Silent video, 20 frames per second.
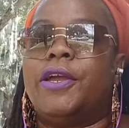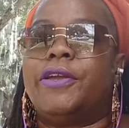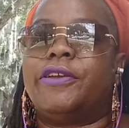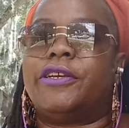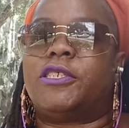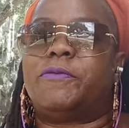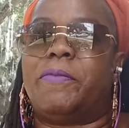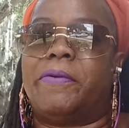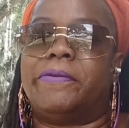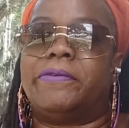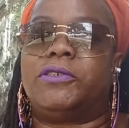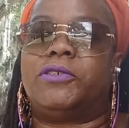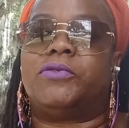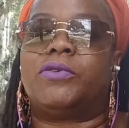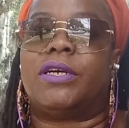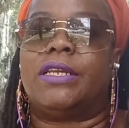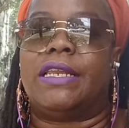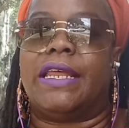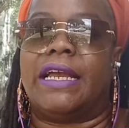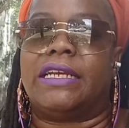your spiritual
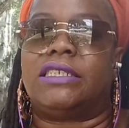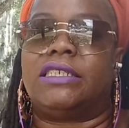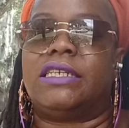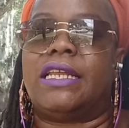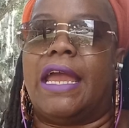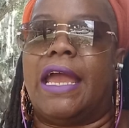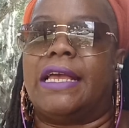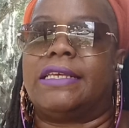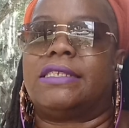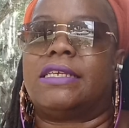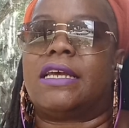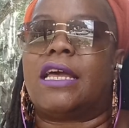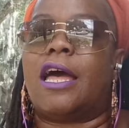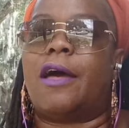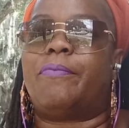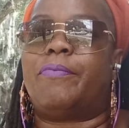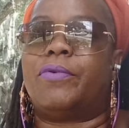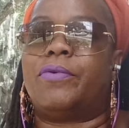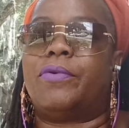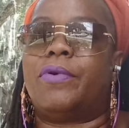connection as a
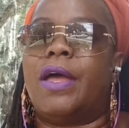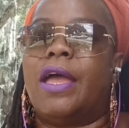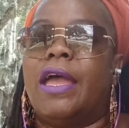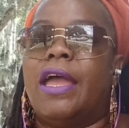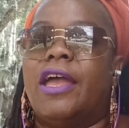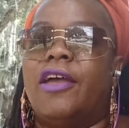couple